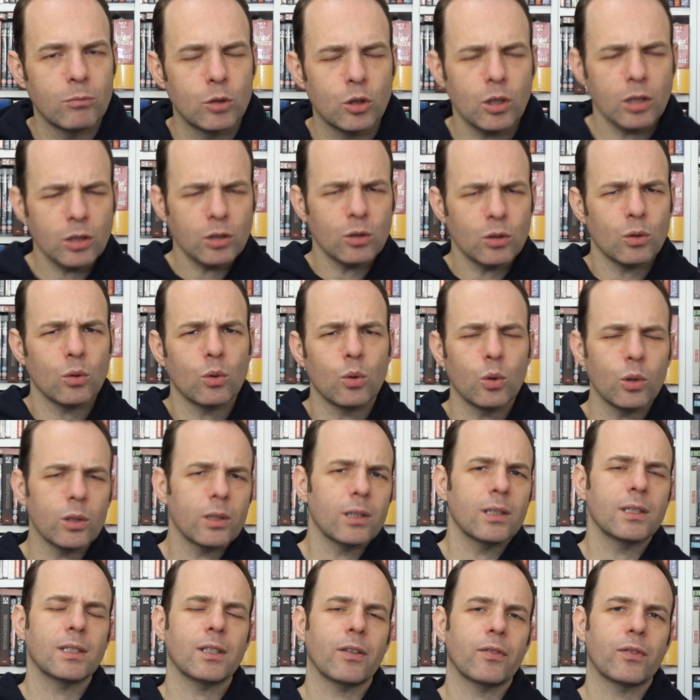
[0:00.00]
Doesn't
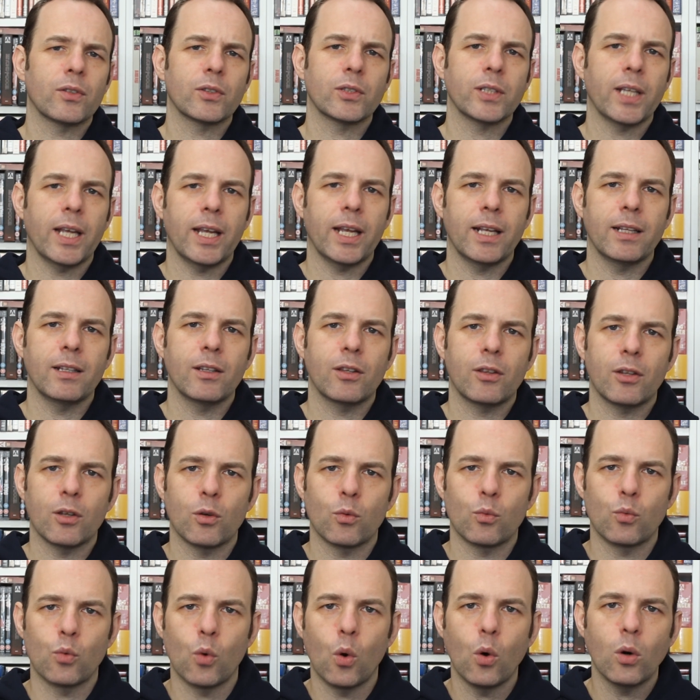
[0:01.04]
look as if there's
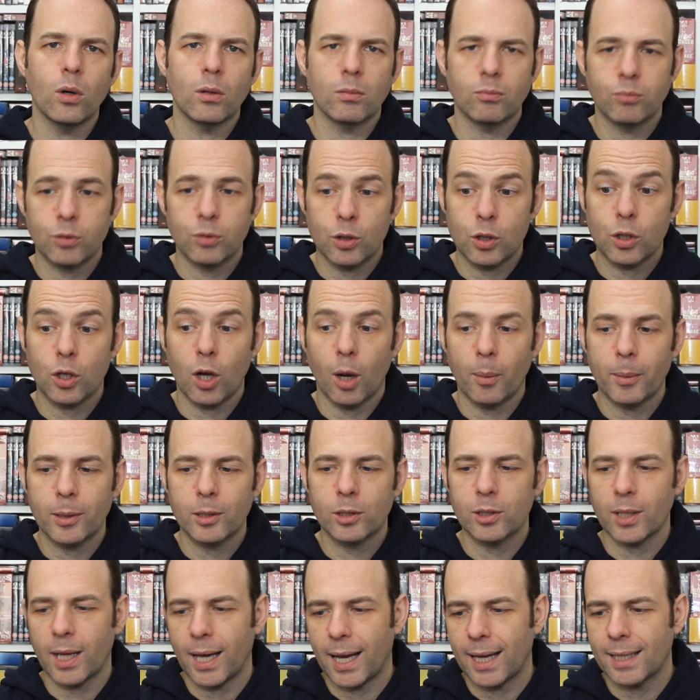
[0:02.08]
anything wrong. She's coming
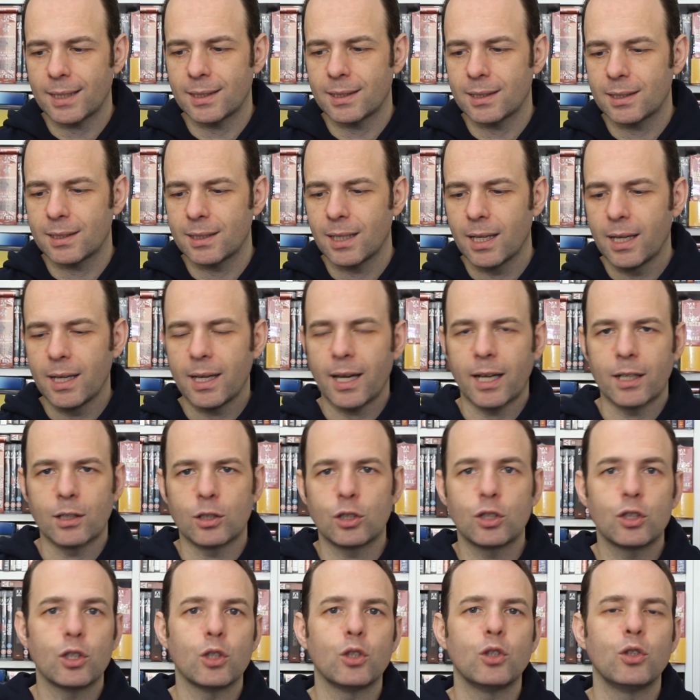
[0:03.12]
to Hans and
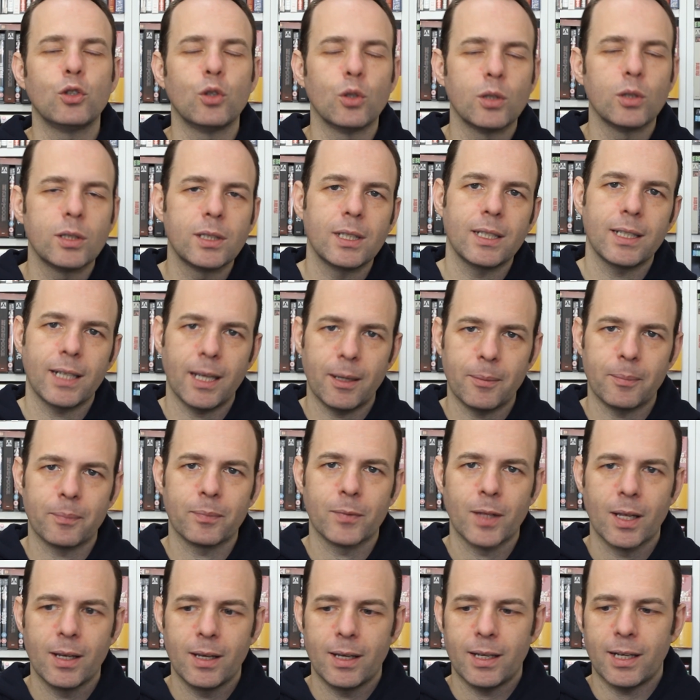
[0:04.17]
seducing him
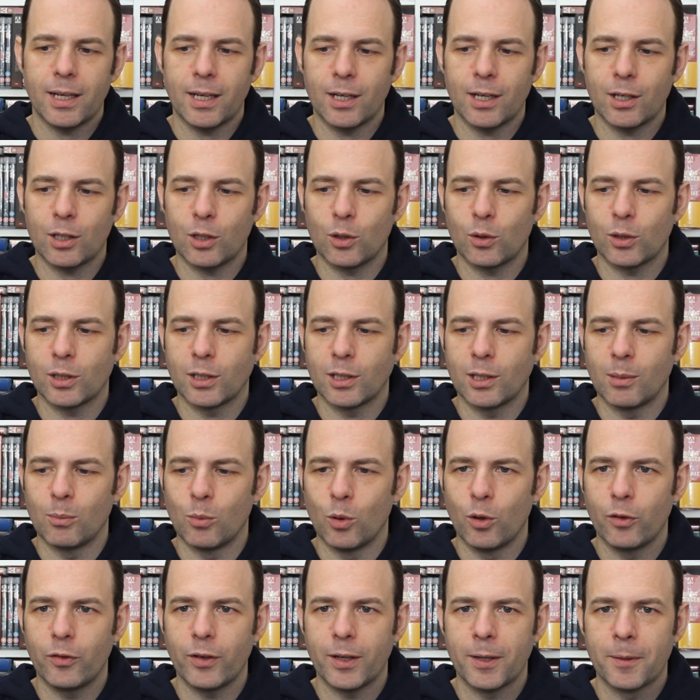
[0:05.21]
early on in the
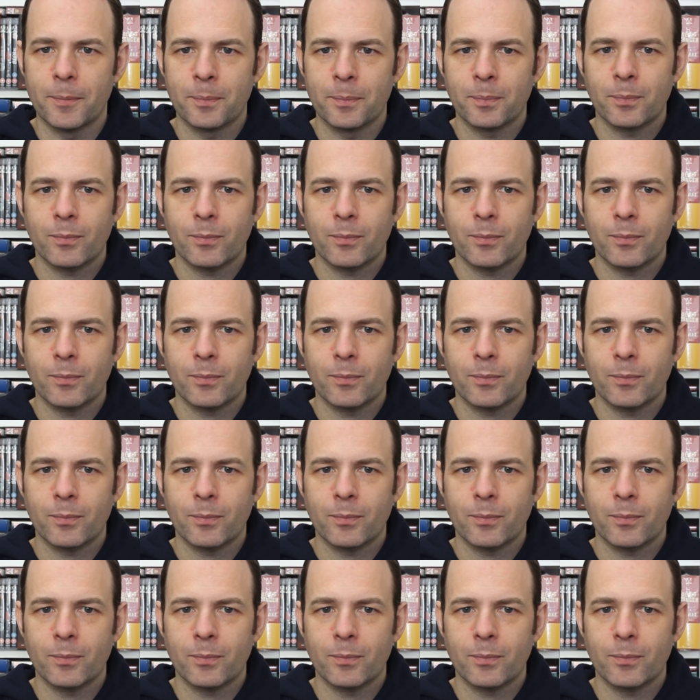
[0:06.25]
movie.